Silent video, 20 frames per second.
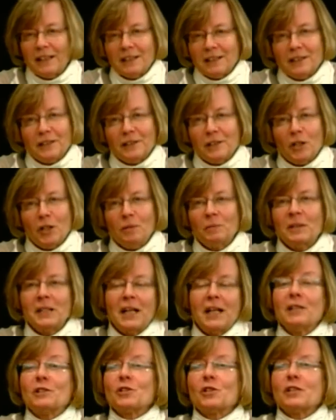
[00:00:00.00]
the
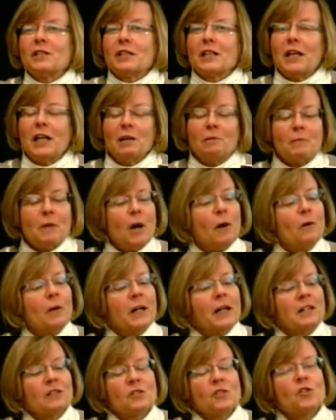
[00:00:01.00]
determination to keep
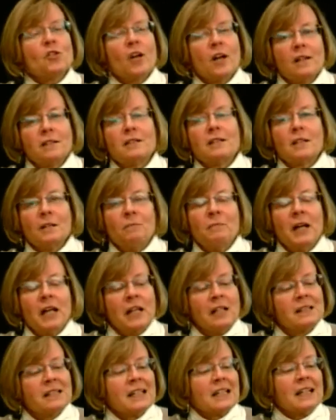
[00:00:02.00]
going is just
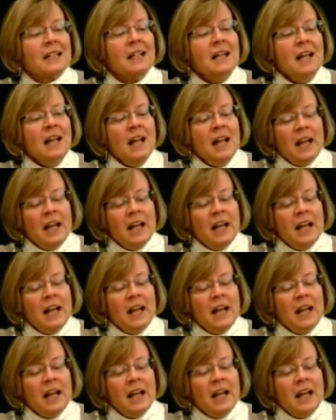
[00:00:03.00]
amazing.